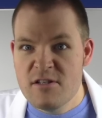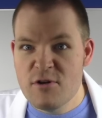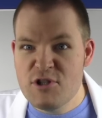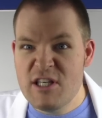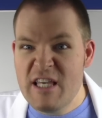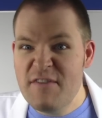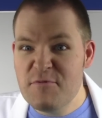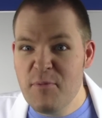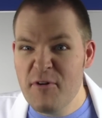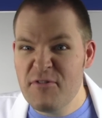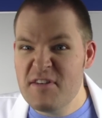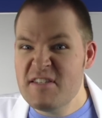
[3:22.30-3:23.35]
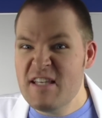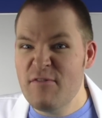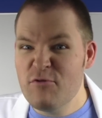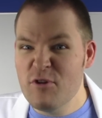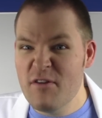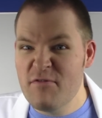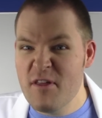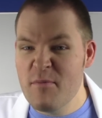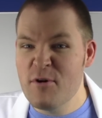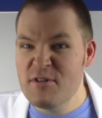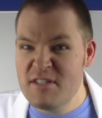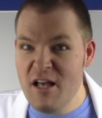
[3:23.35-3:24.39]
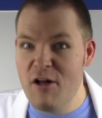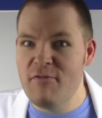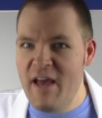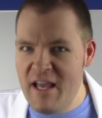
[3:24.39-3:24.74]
so she gives birth to several of them herself